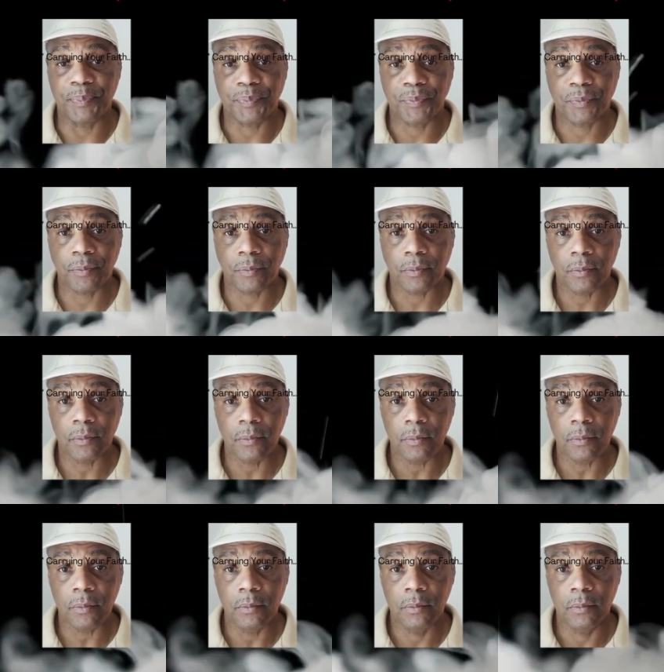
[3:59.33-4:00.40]

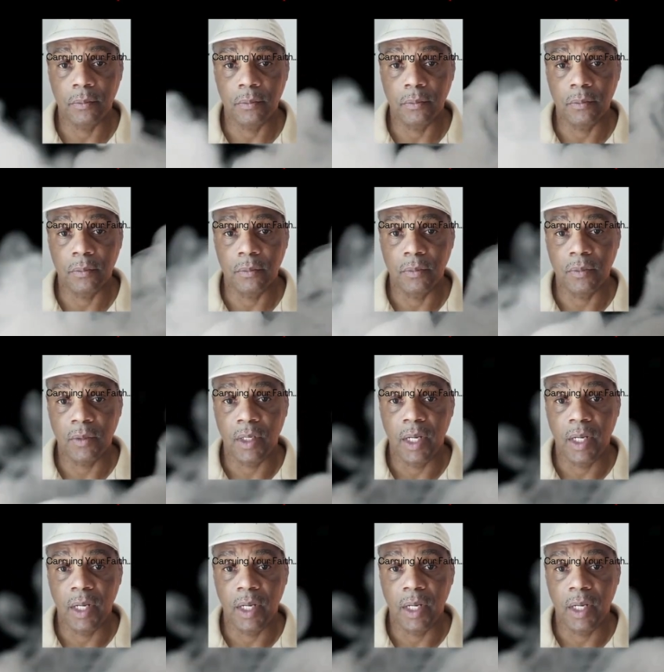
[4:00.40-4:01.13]
No one is speaking in this clip.